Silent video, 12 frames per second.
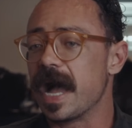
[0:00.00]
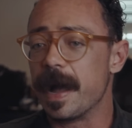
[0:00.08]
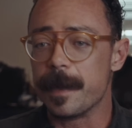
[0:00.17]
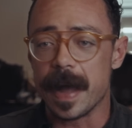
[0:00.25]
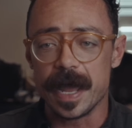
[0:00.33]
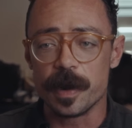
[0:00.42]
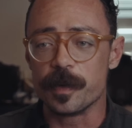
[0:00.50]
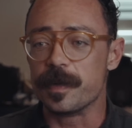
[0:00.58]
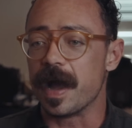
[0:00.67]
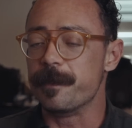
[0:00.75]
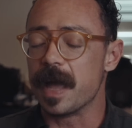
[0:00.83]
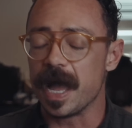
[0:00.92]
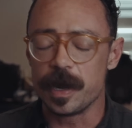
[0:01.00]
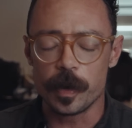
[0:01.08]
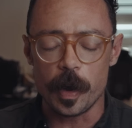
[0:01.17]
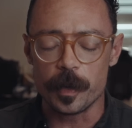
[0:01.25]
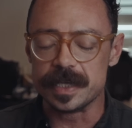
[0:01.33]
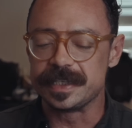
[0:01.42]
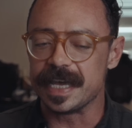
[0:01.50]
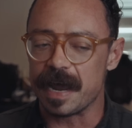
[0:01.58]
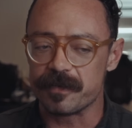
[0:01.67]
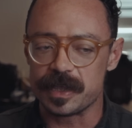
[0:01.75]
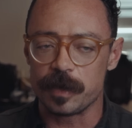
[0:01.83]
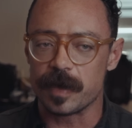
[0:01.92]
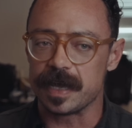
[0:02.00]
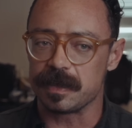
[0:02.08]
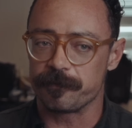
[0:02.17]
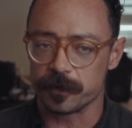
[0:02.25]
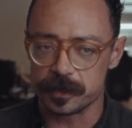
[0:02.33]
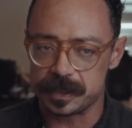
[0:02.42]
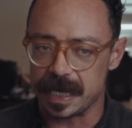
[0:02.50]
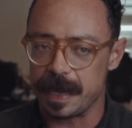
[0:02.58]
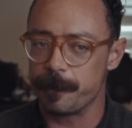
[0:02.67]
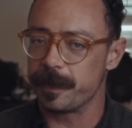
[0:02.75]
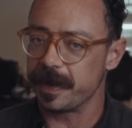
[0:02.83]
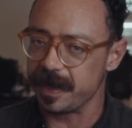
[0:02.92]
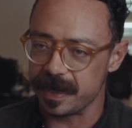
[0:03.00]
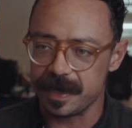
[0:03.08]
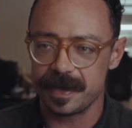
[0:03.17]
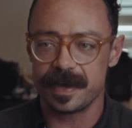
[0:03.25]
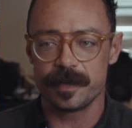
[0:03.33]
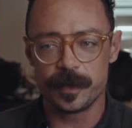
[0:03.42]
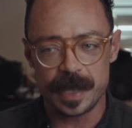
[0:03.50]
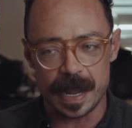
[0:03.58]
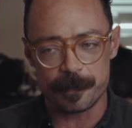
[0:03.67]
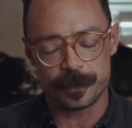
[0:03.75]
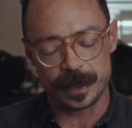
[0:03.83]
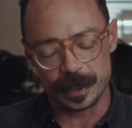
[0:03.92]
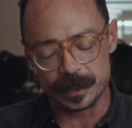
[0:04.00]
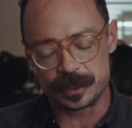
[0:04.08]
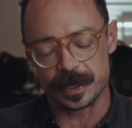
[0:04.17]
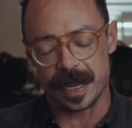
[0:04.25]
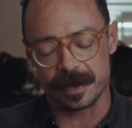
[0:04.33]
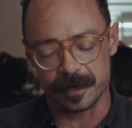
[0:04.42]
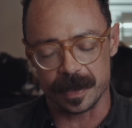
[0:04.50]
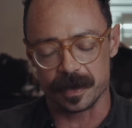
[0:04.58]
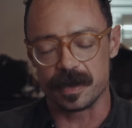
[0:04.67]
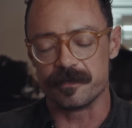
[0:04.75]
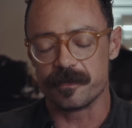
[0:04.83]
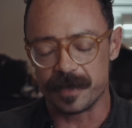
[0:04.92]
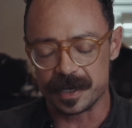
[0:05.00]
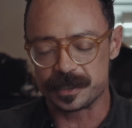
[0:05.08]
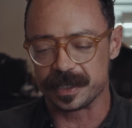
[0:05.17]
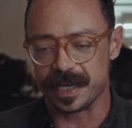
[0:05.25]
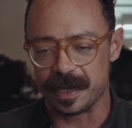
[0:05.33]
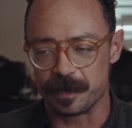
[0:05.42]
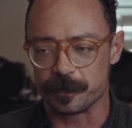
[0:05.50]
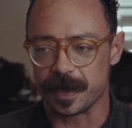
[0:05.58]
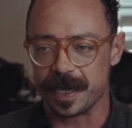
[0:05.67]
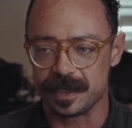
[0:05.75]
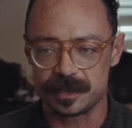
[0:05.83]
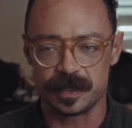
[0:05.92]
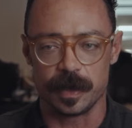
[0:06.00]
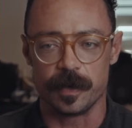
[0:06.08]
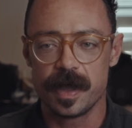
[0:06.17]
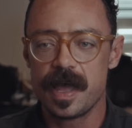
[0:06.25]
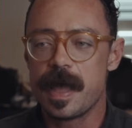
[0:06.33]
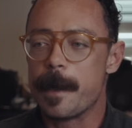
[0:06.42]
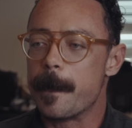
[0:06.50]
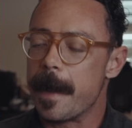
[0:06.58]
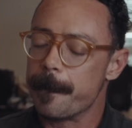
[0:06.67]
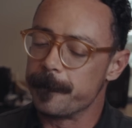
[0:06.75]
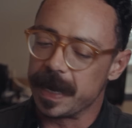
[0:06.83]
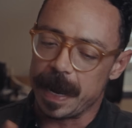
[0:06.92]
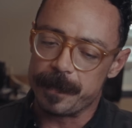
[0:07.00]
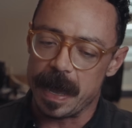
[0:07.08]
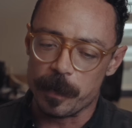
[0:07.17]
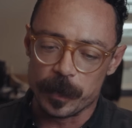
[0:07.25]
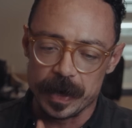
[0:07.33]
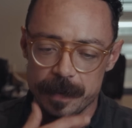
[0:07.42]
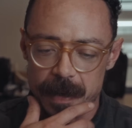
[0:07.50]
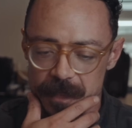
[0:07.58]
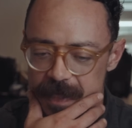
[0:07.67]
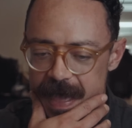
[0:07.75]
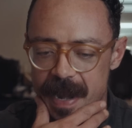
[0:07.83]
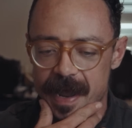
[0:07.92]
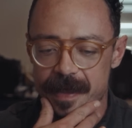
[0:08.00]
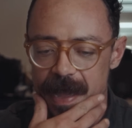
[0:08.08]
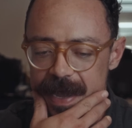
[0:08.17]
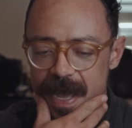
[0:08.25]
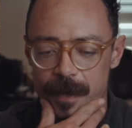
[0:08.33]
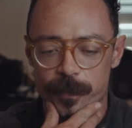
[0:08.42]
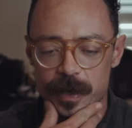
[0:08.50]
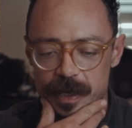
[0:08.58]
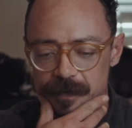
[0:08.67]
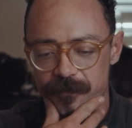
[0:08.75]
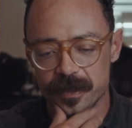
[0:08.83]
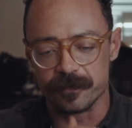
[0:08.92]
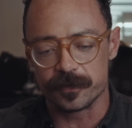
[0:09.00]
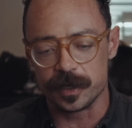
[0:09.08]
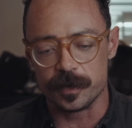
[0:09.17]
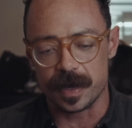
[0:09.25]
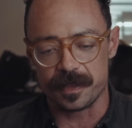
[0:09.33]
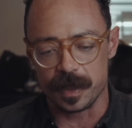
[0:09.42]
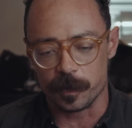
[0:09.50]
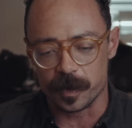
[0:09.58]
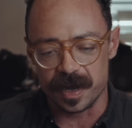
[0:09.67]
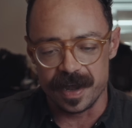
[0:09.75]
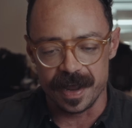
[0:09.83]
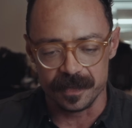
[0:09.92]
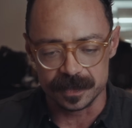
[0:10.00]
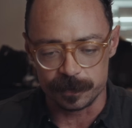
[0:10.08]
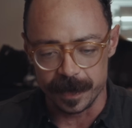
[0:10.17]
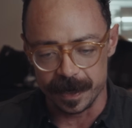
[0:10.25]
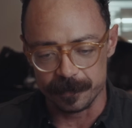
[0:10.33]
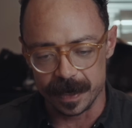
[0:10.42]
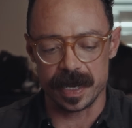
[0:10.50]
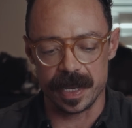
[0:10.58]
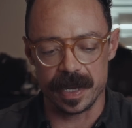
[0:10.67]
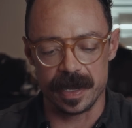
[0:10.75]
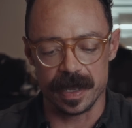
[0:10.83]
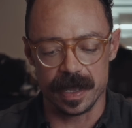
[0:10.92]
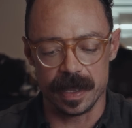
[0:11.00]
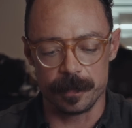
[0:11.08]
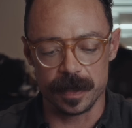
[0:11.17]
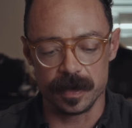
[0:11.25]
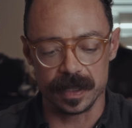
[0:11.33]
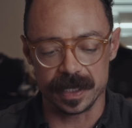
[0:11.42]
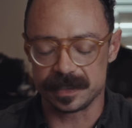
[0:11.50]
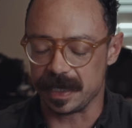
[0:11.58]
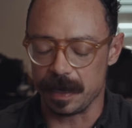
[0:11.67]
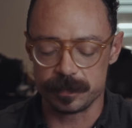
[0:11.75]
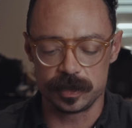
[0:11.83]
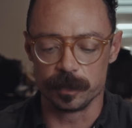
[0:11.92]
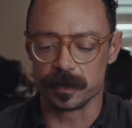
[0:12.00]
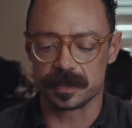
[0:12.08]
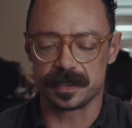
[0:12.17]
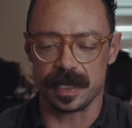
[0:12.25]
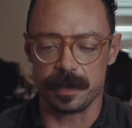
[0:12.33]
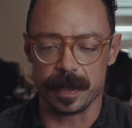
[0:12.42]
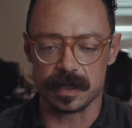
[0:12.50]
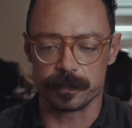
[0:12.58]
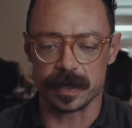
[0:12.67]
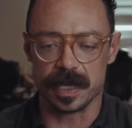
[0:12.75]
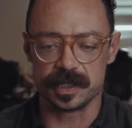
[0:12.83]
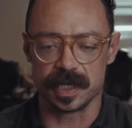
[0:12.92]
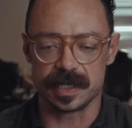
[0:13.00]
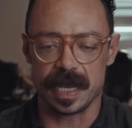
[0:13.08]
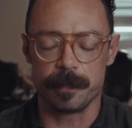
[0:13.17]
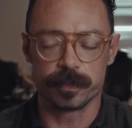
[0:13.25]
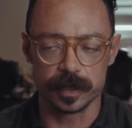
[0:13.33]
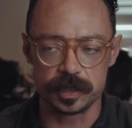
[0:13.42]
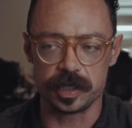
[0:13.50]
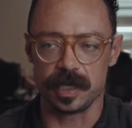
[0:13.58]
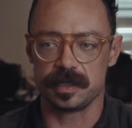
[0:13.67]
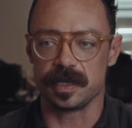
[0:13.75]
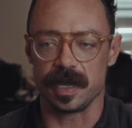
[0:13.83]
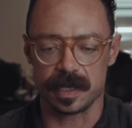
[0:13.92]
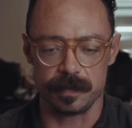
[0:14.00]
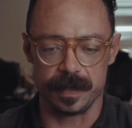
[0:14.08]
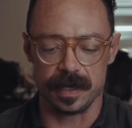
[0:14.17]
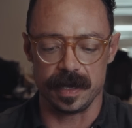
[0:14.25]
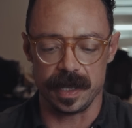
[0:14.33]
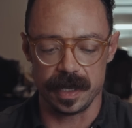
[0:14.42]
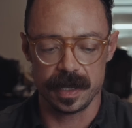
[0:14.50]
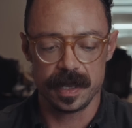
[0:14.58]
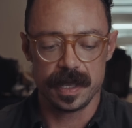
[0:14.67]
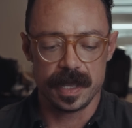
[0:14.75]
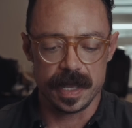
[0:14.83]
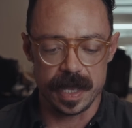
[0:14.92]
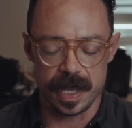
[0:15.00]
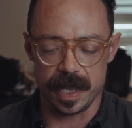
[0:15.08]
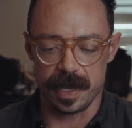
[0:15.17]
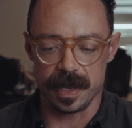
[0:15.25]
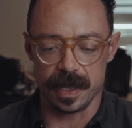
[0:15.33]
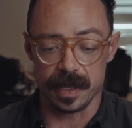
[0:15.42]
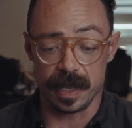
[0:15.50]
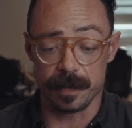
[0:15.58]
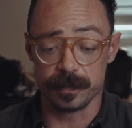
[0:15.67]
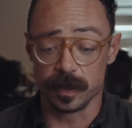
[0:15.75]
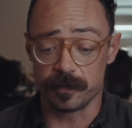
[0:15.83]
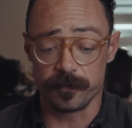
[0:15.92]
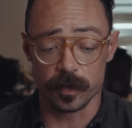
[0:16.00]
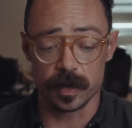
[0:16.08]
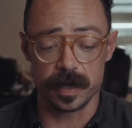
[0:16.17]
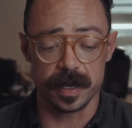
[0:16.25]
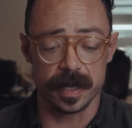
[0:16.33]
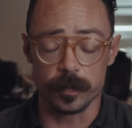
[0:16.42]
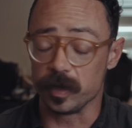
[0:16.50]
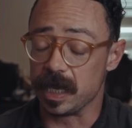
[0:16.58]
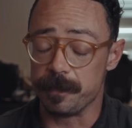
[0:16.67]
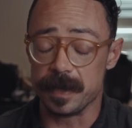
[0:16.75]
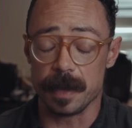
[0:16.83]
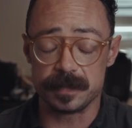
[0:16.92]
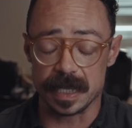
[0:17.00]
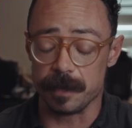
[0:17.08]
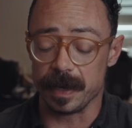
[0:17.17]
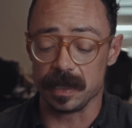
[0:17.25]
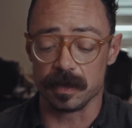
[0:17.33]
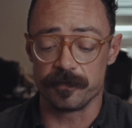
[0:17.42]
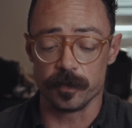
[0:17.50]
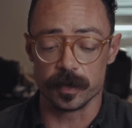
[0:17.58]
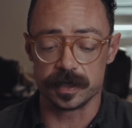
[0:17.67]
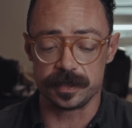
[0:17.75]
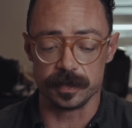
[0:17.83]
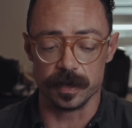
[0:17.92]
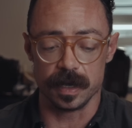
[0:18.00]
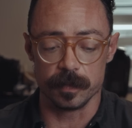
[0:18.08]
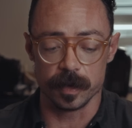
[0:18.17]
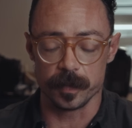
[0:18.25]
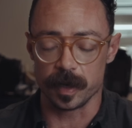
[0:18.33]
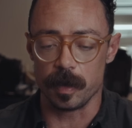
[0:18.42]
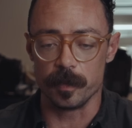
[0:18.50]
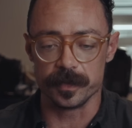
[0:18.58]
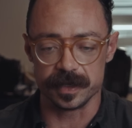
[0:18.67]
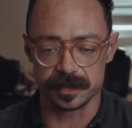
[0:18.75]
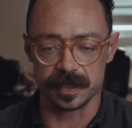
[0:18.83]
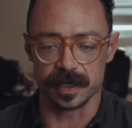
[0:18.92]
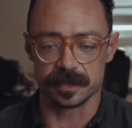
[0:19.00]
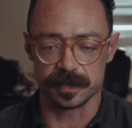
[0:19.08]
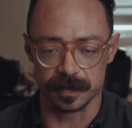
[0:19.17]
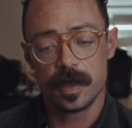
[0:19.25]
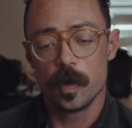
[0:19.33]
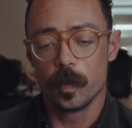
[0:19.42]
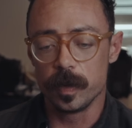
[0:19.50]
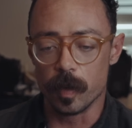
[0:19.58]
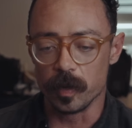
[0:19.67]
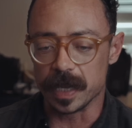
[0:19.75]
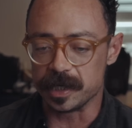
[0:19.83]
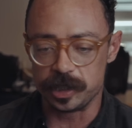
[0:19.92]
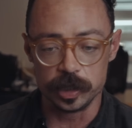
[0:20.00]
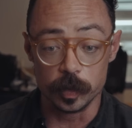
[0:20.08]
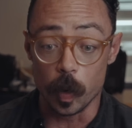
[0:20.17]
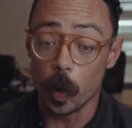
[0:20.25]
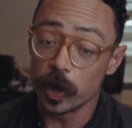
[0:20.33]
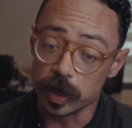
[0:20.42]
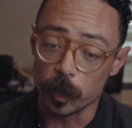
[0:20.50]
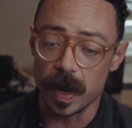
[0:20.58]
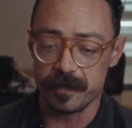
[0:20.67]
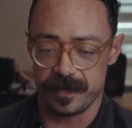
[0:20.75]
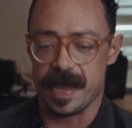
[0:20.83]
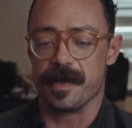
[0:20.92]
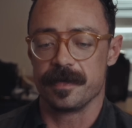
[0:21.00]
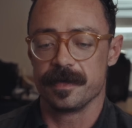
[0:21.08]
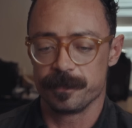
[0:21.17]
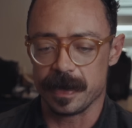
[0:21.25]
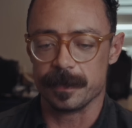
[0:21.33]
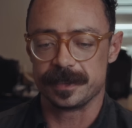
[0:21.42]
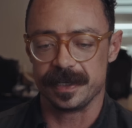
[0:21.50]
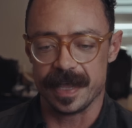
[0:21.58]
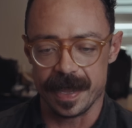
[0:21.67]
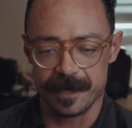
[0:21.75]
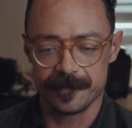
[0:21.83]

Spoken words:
I don't always get everything right the first time, but we got a pretty good track record of eventually getting it right. So, but I'm not worried about that. I got a pretty good feel for you, and I think we're going to nail this, man. And, like I said, I'm super excited about the project. I appreciate you talking to me today. And I look forward, we'll keep you updated, but I look forward to where we're going with this thing. So we won't let you or your wife down. Promise you that.